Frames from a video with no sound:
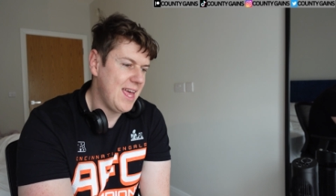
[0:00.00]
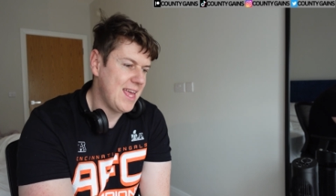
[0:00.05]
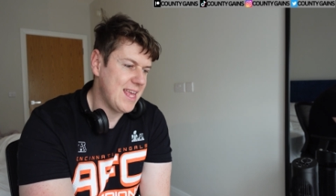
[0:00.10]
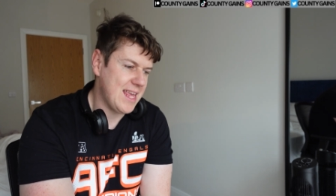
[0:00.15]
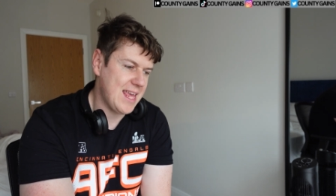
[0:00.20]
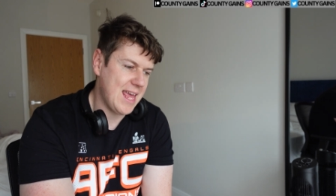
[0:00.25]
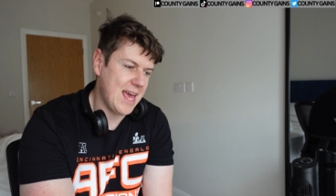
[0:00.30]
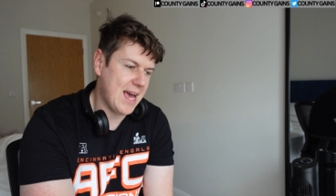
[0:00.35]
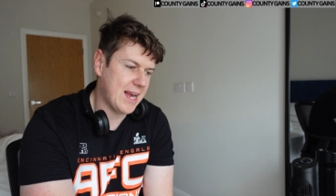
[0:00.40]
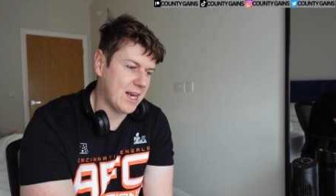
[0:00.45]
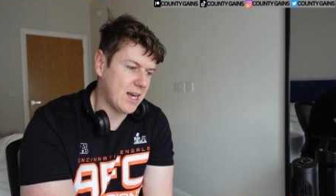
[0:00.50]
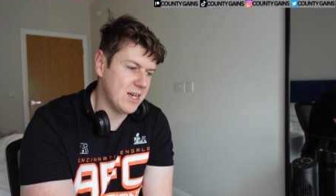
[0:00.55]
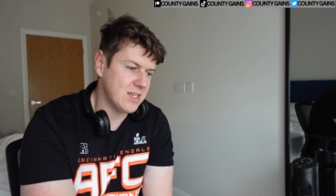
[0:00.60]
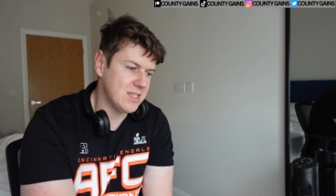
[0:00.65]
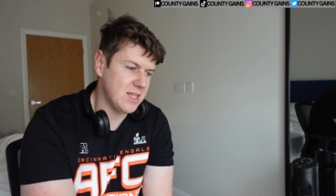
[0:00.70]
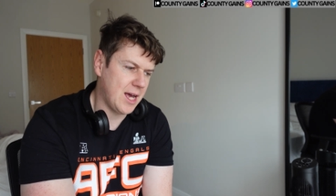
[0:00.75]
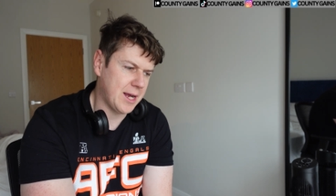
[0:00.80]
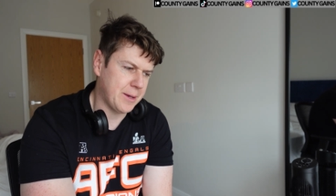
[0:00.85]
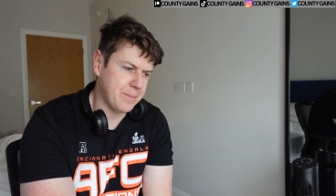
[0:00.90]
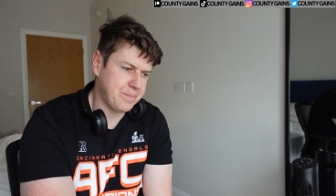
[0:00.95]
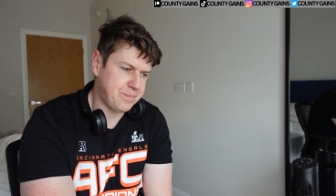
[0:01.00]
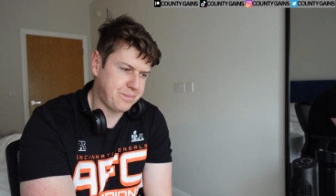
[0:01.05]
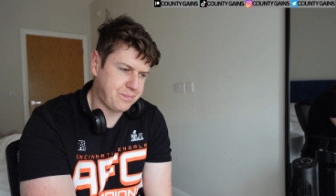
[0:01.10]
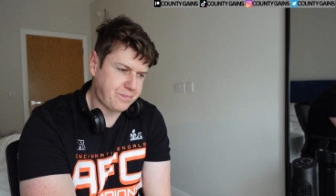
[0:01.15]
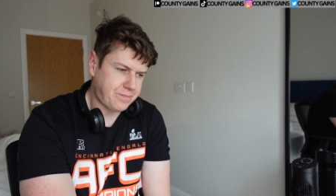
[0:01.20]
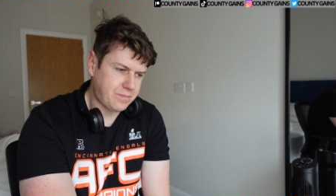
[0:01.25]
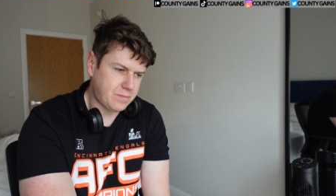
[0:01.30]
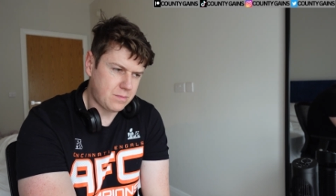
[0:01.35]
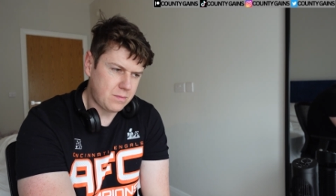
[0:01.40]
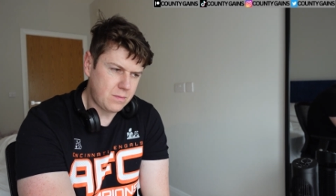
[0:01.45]
Yeah, guys, like,
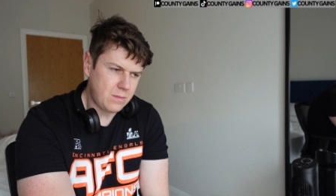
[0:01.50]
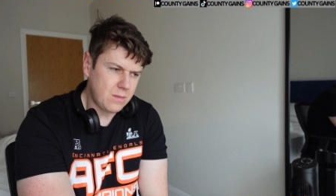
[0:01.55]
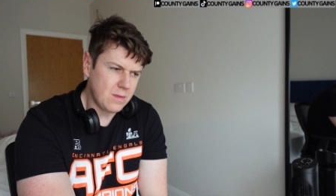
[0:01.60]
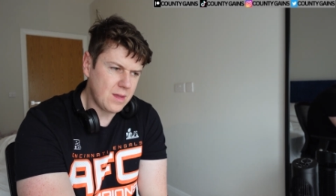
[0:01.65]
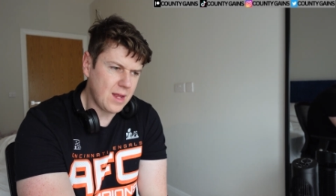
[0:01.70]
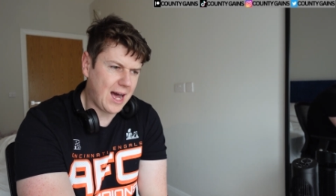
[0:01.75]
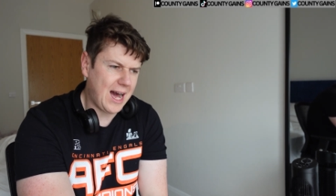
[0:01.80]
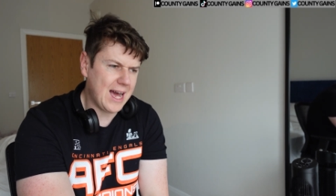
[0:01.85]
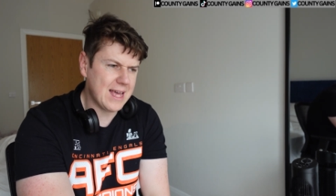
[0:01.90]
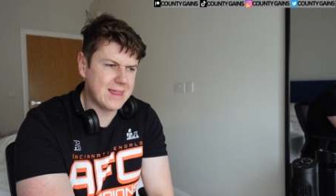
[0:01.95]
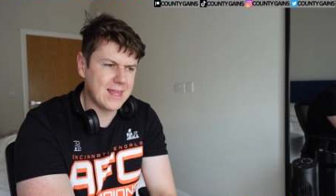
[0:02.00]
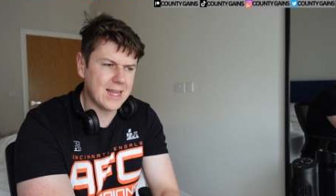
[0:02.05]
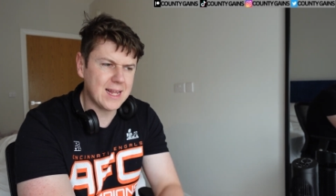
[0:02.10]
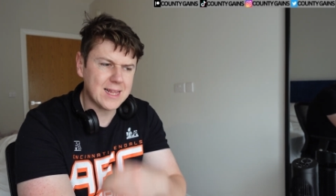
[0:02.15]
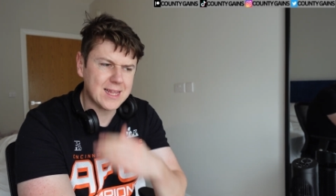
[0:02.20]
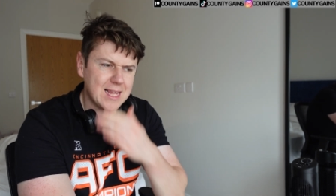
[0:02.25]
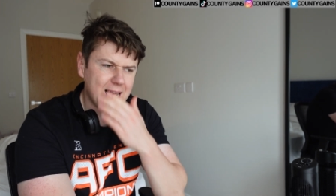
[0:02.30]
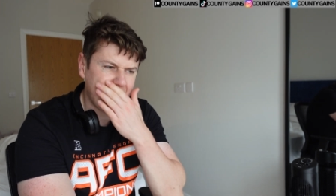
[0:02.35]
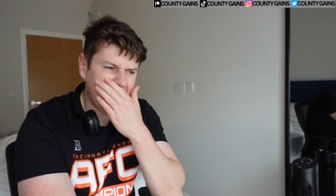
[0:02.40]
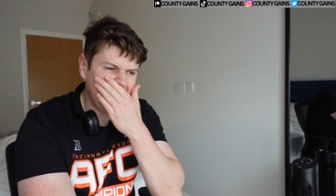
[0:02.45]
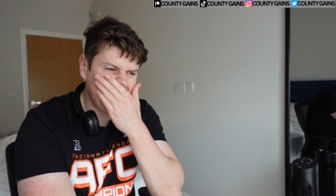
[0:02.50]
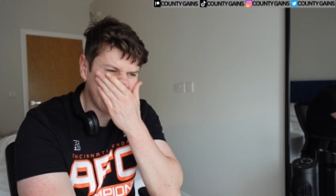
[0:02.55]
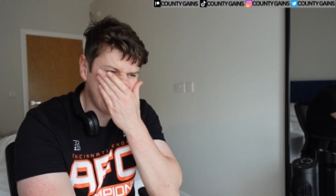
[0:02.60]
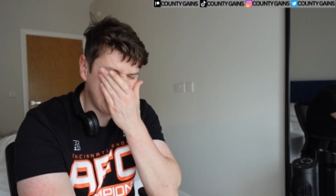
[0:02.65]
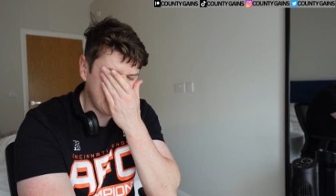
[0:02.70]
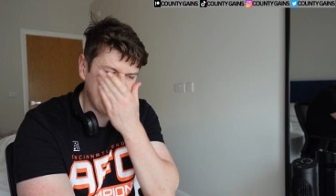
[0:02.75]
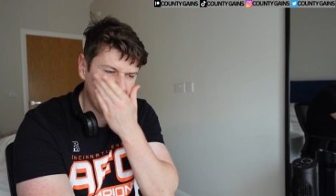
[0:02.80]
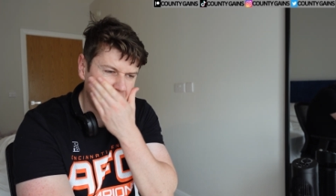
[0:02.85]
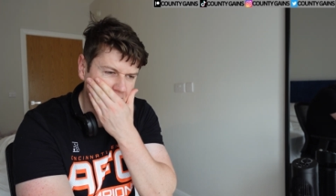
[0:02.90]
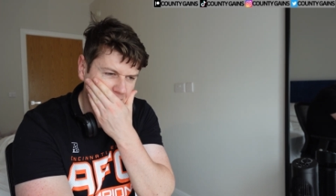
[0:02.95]
I think
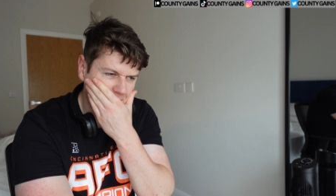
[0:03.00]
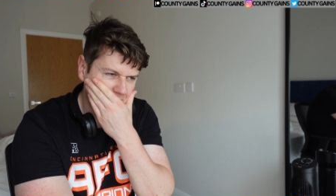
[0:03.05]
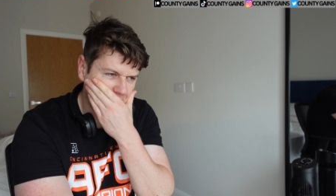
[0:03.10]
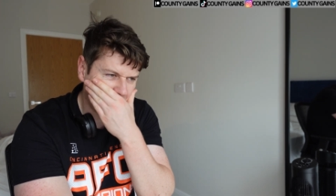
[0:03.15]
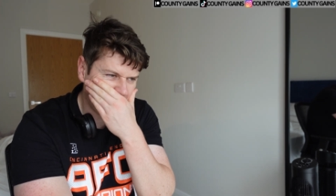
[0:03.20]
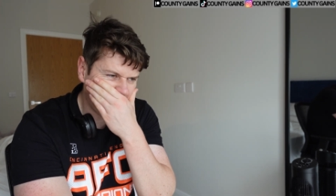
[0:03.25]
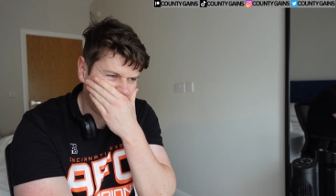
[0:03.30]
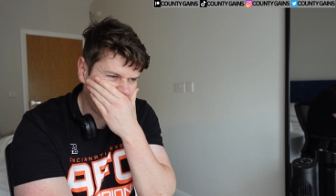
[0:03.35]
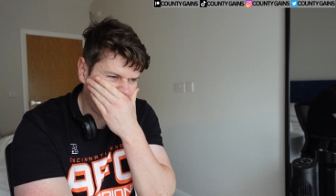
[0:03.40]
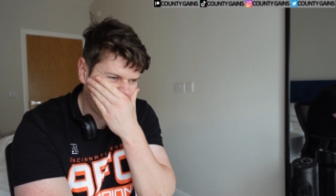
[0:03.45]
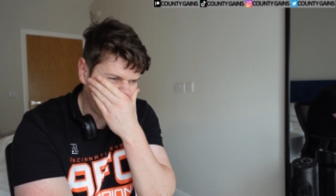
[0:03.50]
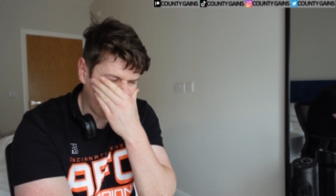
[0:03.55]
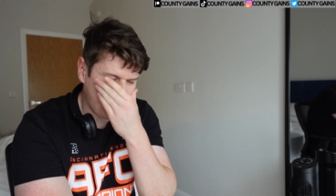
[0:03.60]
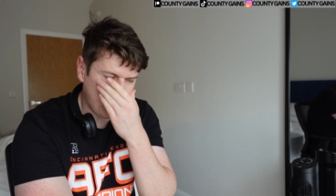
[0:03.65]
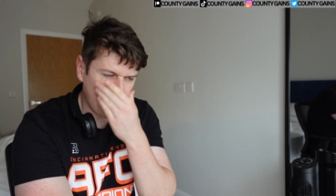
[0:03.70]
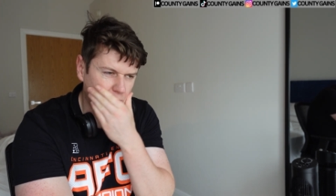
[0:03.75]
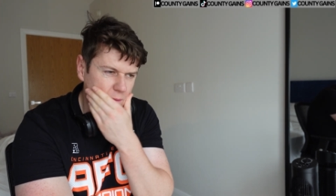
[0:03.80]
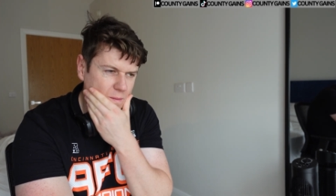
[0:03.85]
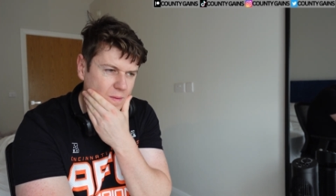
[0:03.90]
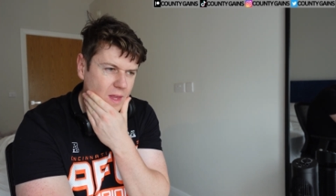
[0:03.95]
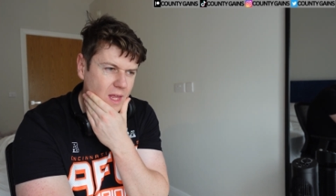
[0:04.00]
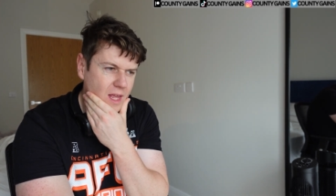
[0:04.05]
that, you know,